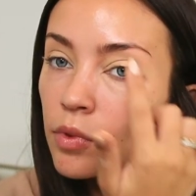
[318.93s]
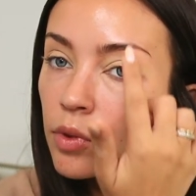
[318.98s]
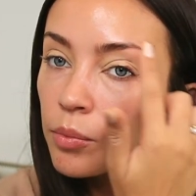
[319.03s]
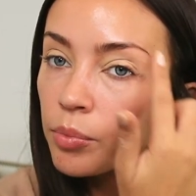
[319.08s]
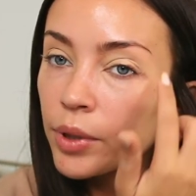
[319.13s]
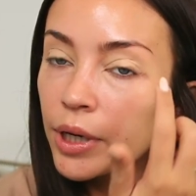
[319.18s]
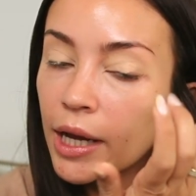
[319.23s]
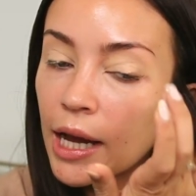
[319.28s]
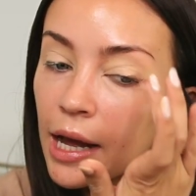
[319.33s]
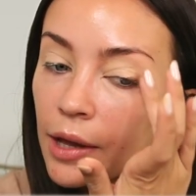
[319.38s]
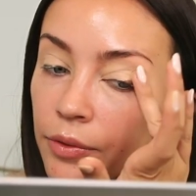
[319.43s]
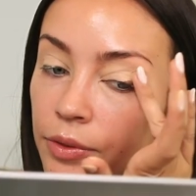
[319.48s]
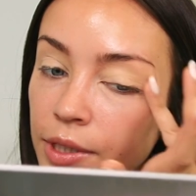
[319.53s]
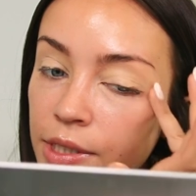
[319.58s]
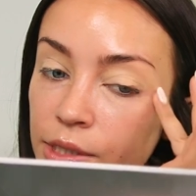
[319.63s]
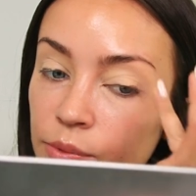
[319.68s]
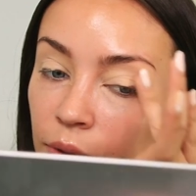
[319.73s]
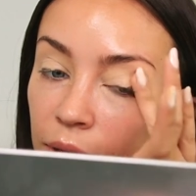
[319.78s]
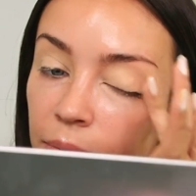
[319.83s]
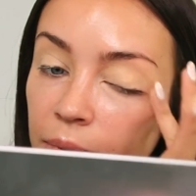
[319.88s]
Bring it out
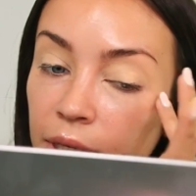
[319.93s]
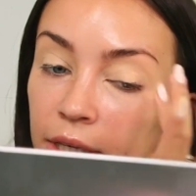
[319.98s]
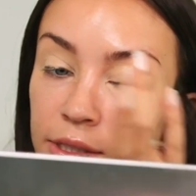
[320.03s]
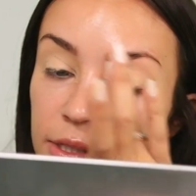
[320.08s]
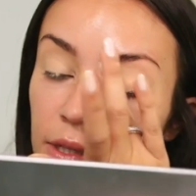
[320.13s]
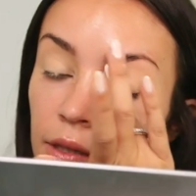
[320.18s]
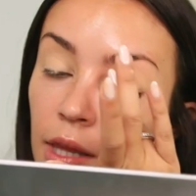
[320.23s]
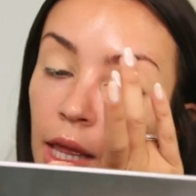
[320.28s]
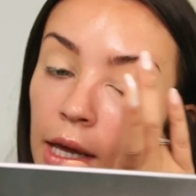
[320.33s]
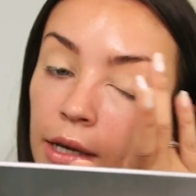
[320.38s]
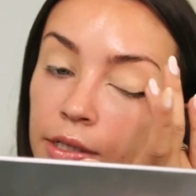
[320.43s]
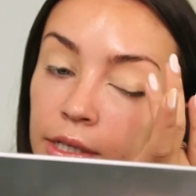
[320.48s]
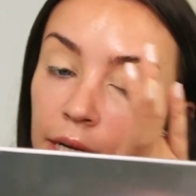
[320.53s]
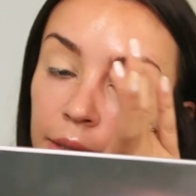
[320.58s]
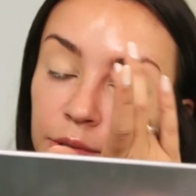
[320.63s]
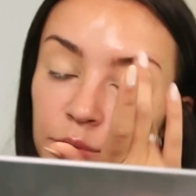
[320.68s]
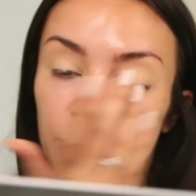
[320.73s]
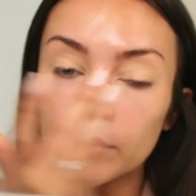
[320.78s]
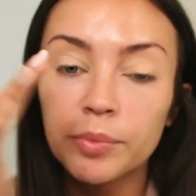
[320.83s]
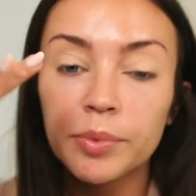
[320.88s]
this way because a lot of
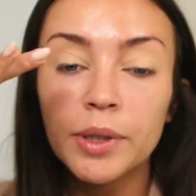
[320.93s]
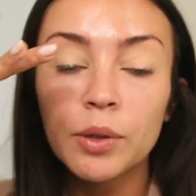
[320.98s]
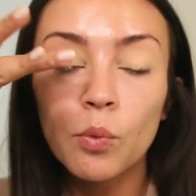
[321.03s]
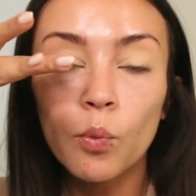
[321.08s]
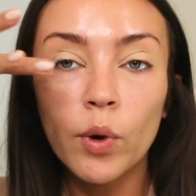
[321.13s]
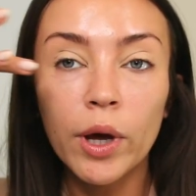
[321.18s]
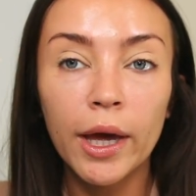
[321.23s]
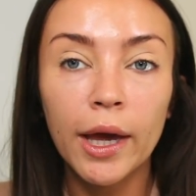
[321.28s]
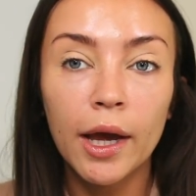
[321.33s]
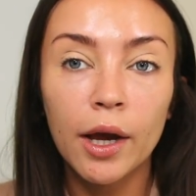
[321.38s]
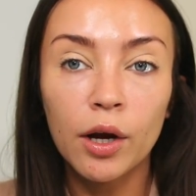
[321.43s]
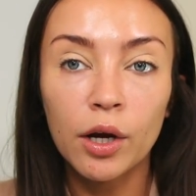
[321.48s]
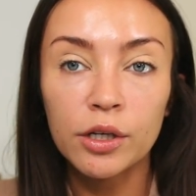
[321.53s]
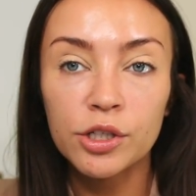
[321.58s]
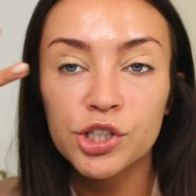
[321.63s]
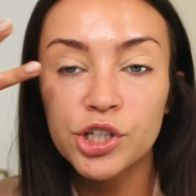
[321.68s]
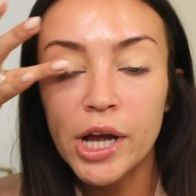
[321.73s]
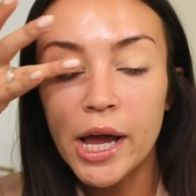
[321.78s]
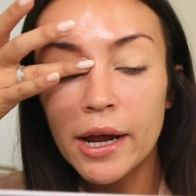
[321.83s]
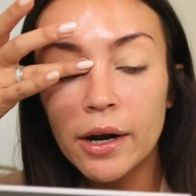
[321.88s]
times we'll be winging our
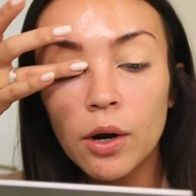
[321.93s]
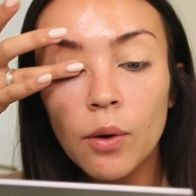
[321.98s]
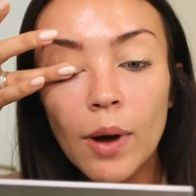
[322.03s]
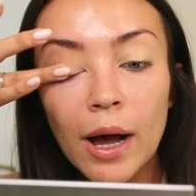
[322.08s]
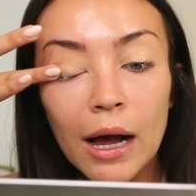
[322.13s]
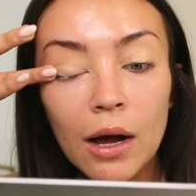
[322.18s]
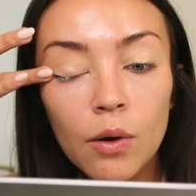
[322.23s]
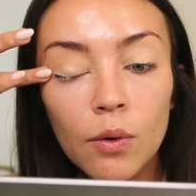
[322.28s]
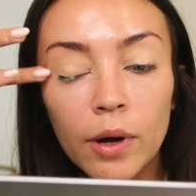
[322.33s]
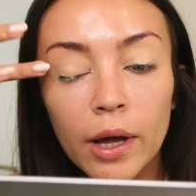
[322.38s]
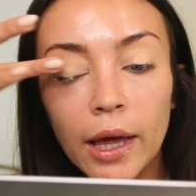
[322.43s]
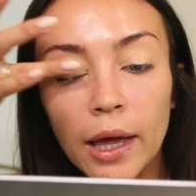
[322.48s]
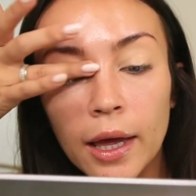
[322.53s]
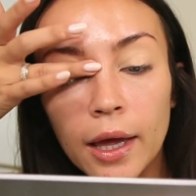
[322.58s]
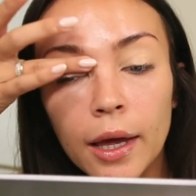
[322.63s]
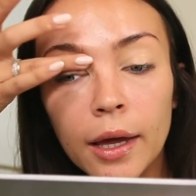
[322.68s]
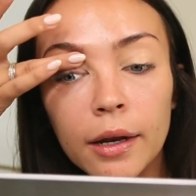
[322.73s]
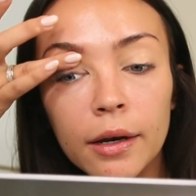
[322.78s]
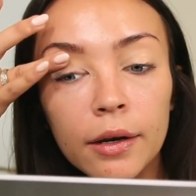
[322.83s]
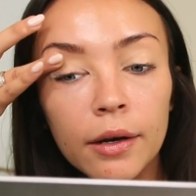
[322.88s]
shadow out,
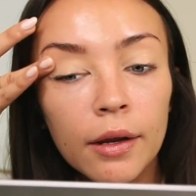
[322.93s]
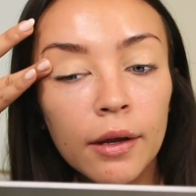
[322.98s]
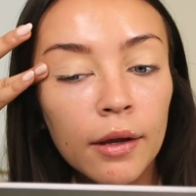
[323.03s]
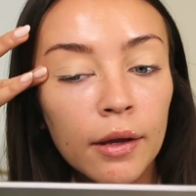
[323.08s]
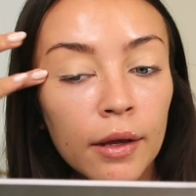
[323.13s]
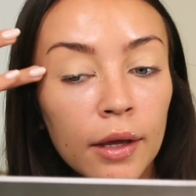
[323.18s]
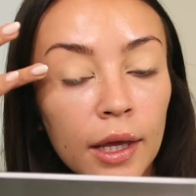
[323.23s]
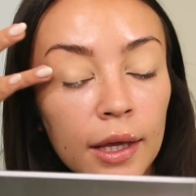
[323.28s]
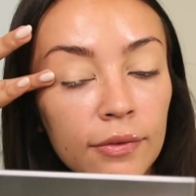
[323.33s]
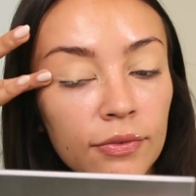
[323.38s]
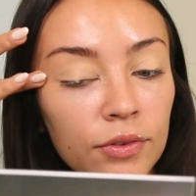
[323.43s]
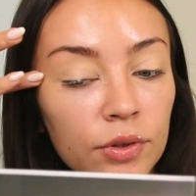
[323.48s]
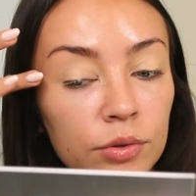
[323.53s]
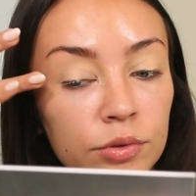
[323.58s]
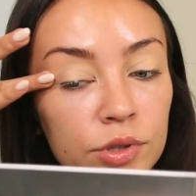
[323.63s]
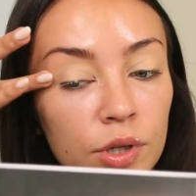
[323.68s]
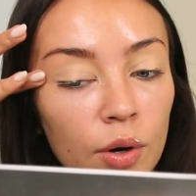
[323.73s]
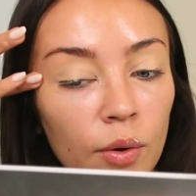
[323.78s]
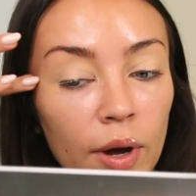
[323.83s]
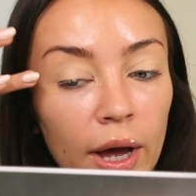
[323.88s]
and if you
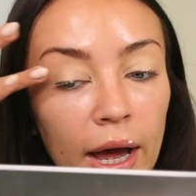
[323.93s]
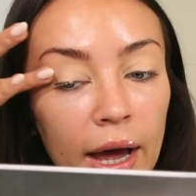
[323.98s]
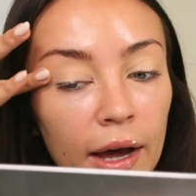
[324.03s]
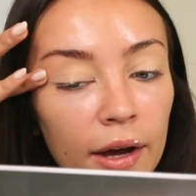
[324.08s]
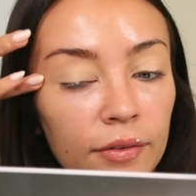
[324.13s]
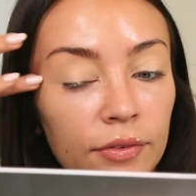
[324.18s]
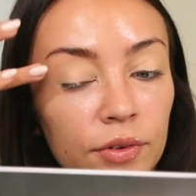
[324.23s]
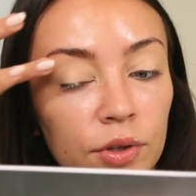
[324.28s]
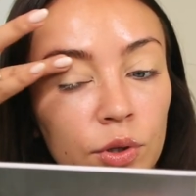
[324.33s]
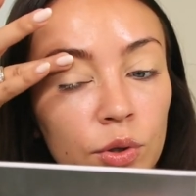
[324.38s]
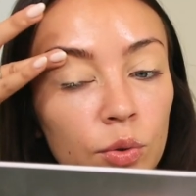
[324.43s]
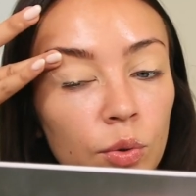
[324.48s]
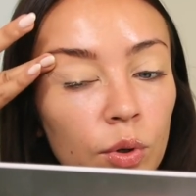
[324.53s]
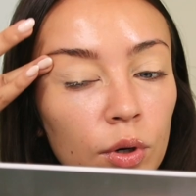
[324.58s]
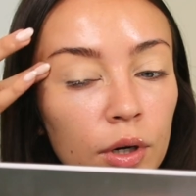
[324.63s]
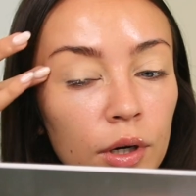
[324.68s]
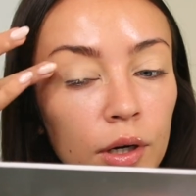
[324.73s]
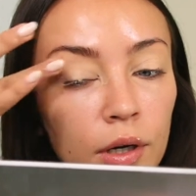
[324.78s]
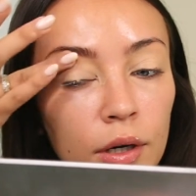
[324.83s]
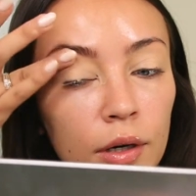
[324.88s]
don't have
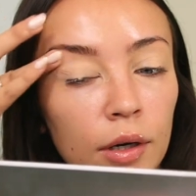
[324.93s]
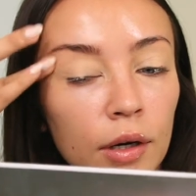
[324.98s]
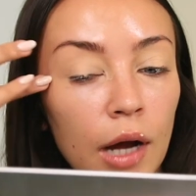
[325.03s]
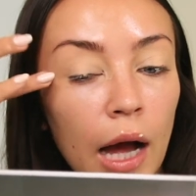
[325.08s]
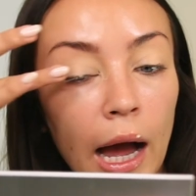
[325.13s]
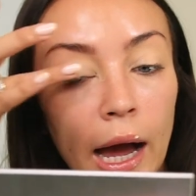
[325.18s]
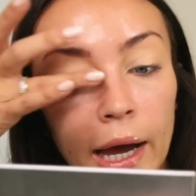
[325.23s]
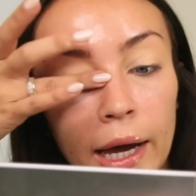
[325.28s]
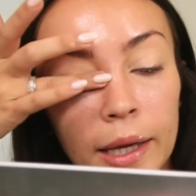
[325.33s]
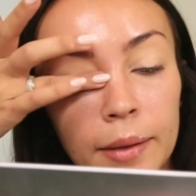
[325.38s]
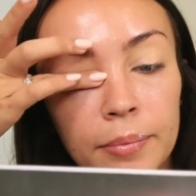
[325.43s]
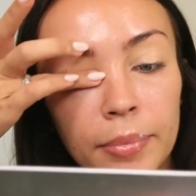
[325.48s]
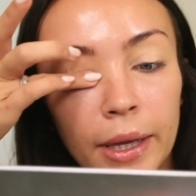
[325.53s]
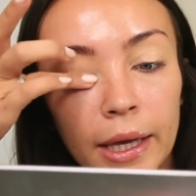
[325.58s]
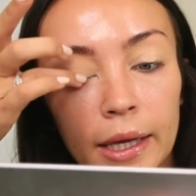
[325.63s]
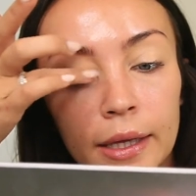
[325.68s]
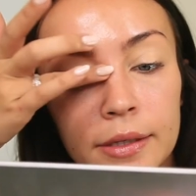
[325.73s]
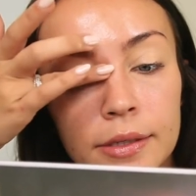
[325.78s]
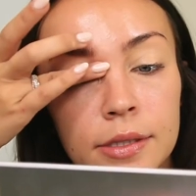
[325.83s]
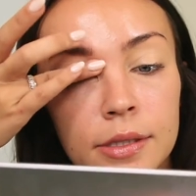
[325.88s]
your eye
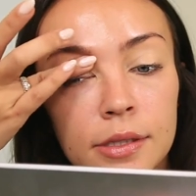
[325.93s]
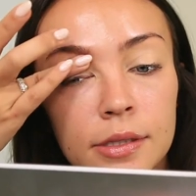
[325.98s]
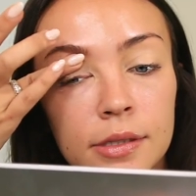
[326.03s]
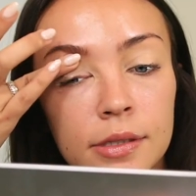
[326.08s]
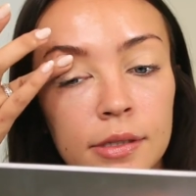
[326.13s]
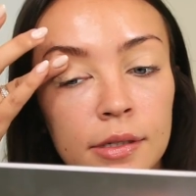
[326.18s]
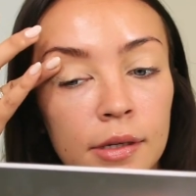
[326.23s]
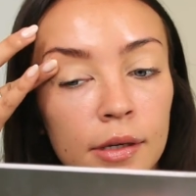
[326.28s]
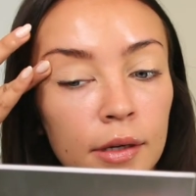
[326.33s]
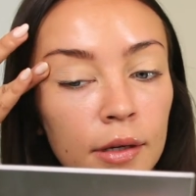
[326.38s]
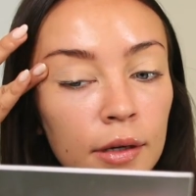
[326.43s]
base